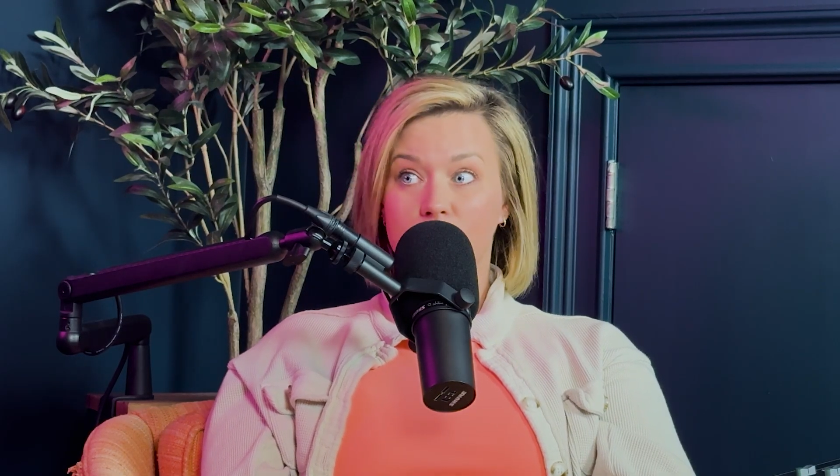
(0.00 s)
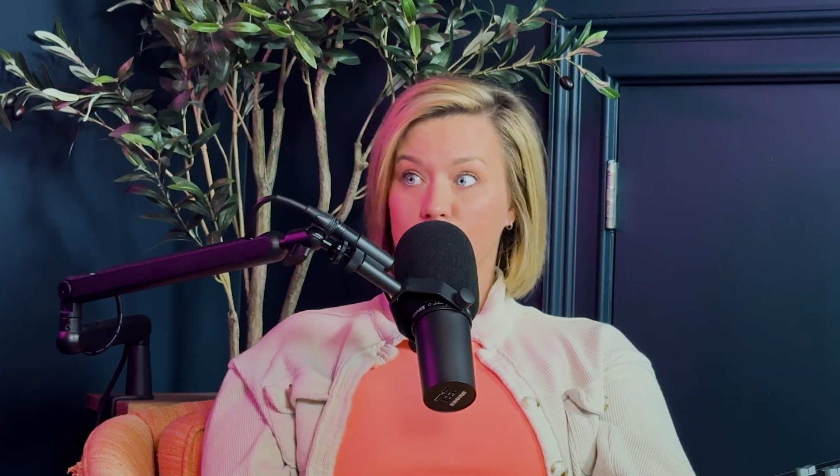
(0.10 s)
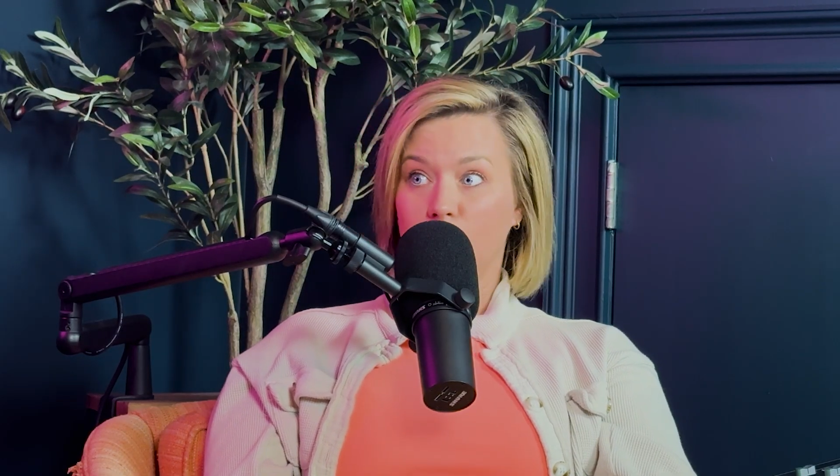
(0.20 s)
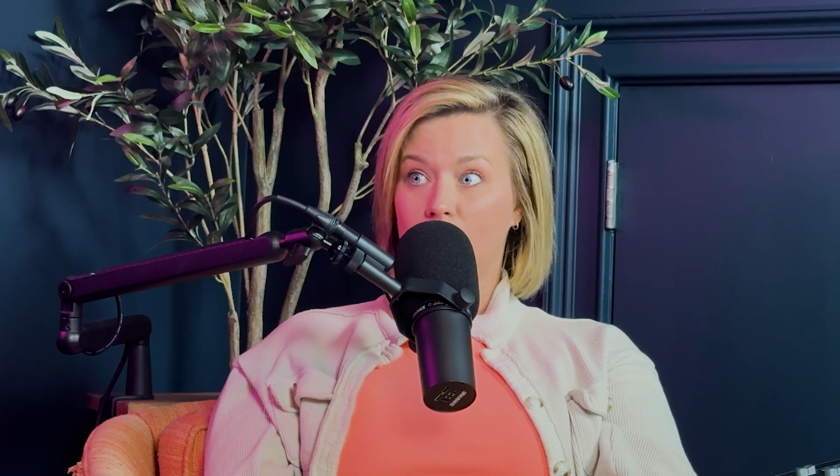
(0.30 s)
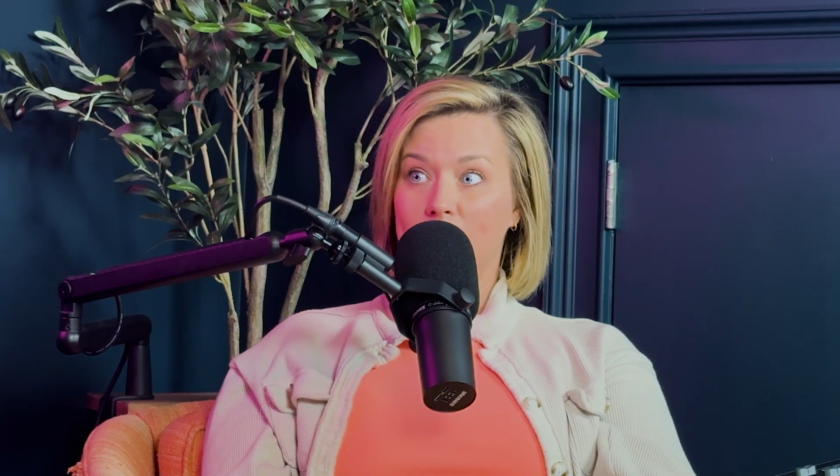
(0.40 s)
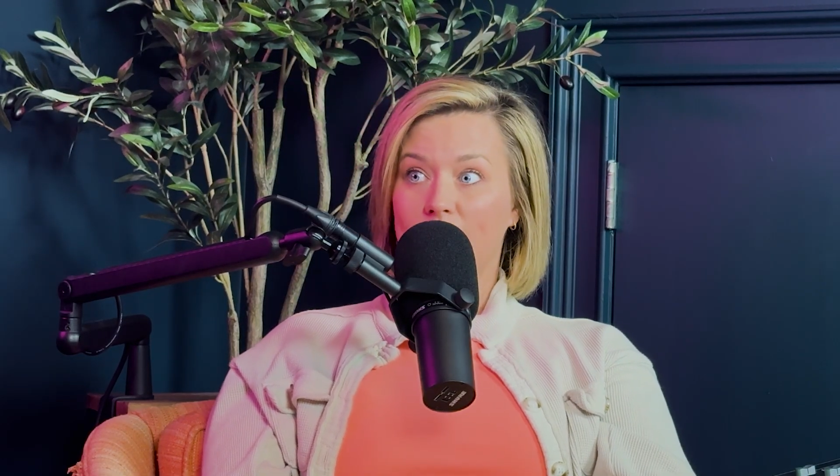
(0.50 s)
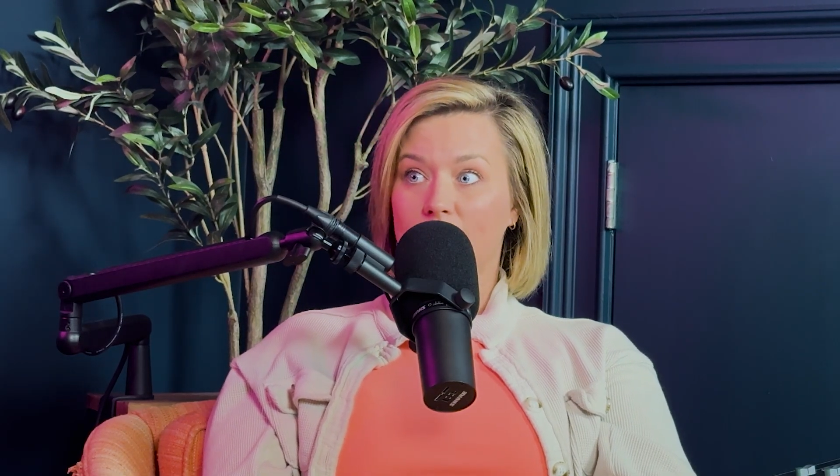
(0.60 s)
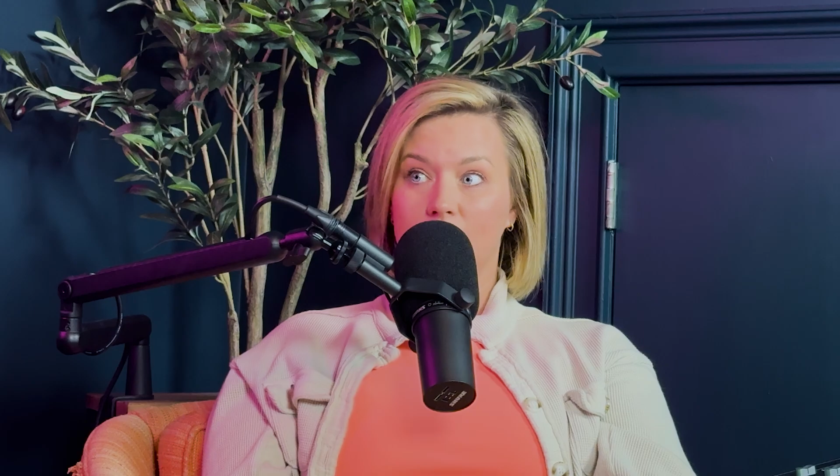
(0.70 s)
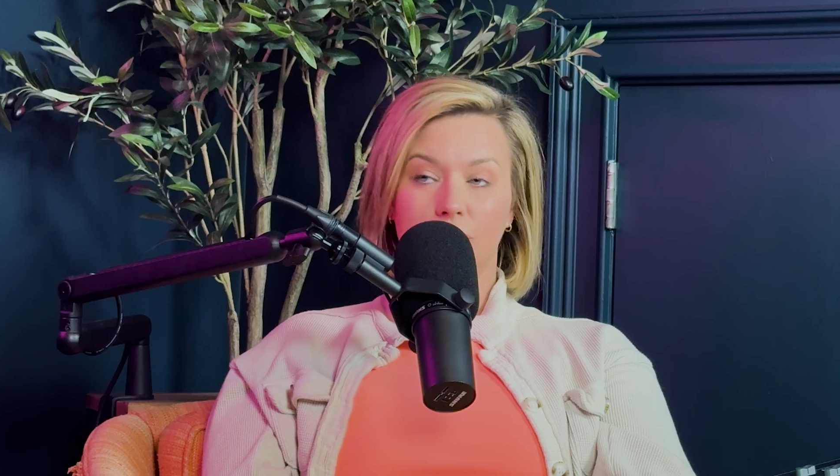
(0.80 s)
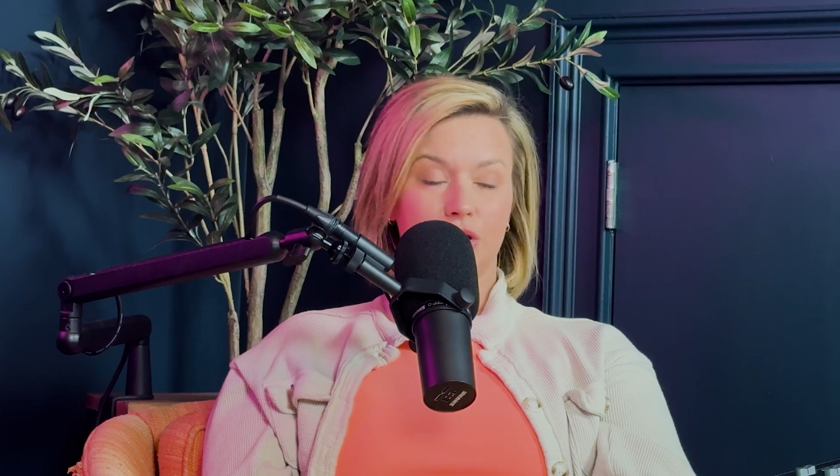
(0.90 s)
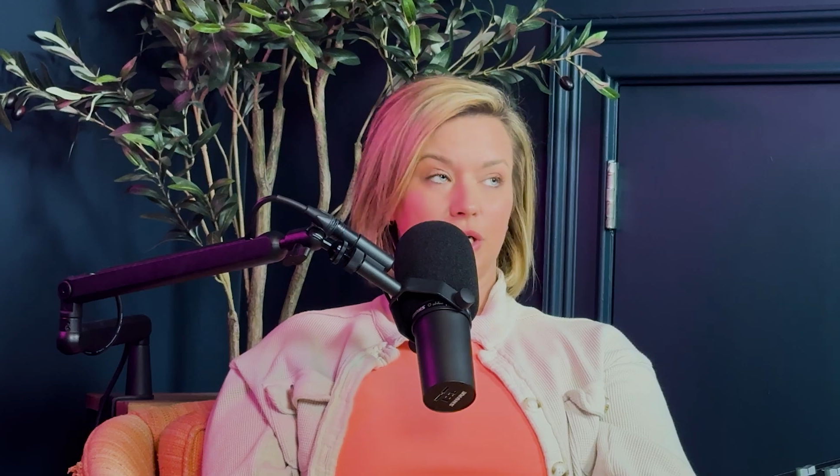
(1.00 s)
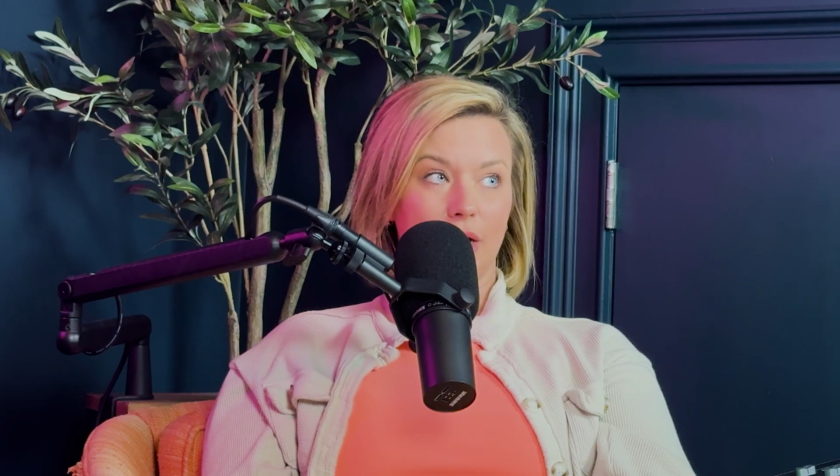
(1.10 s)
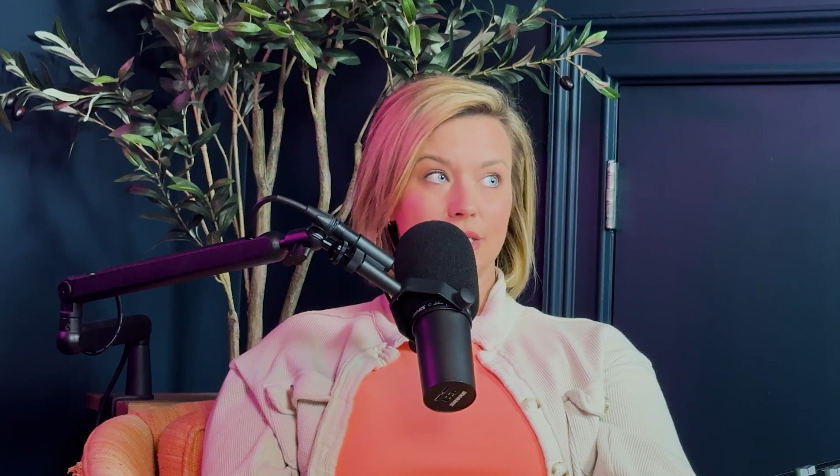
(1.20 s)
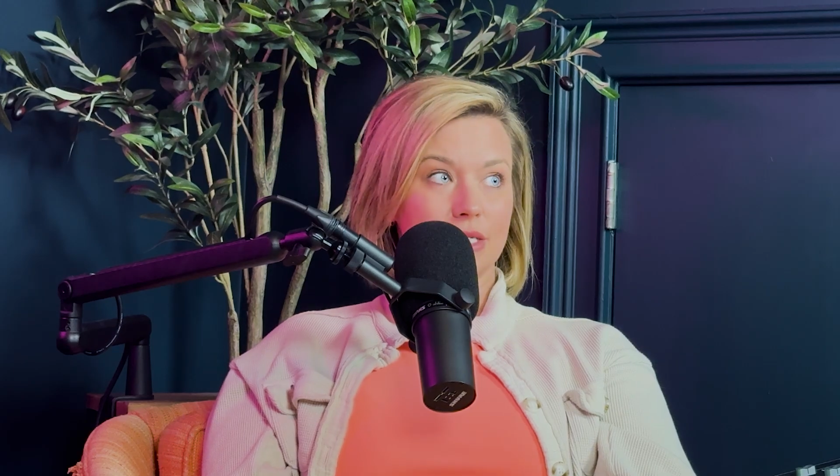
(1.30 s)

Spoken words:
to a woman and she has a